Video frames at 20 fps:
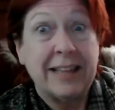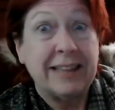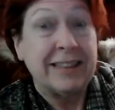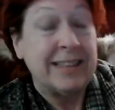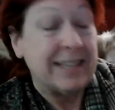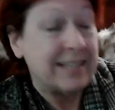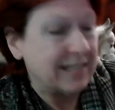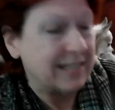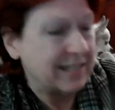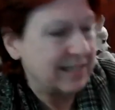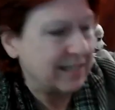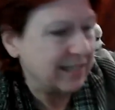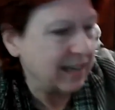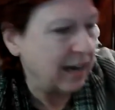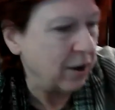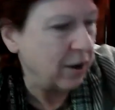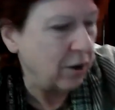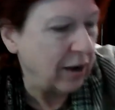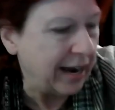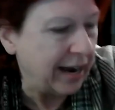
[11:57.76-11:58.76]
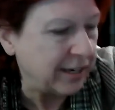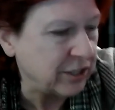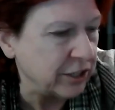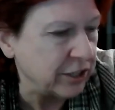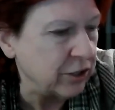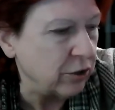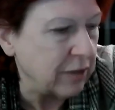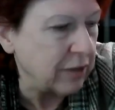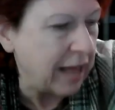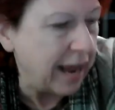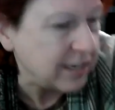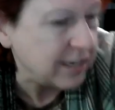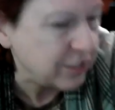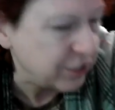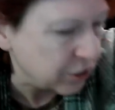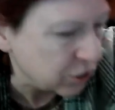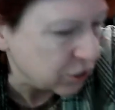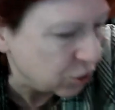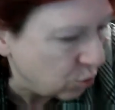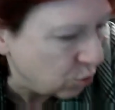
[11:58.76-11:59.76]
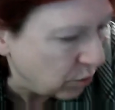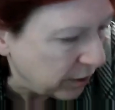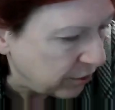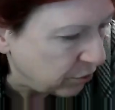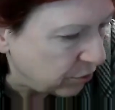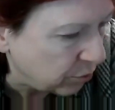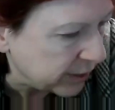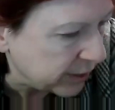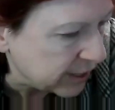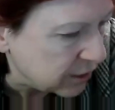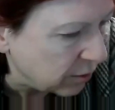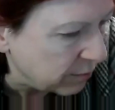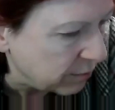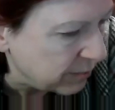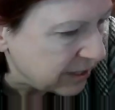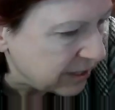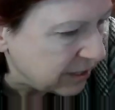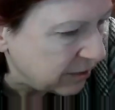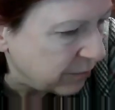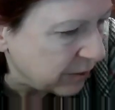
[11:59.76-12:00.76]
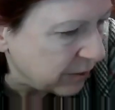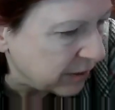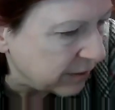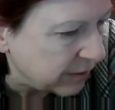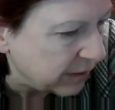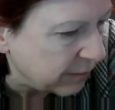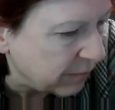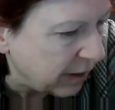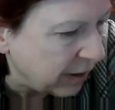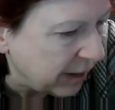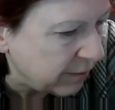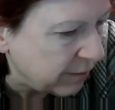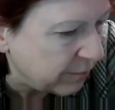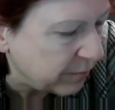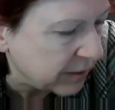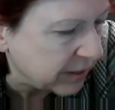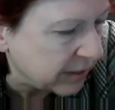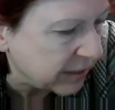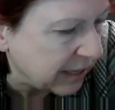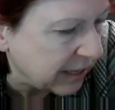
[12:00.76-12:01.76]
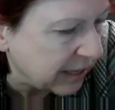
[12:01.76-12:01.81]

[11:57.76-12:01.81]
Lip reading: this is actually no, last year's 23. So it might have been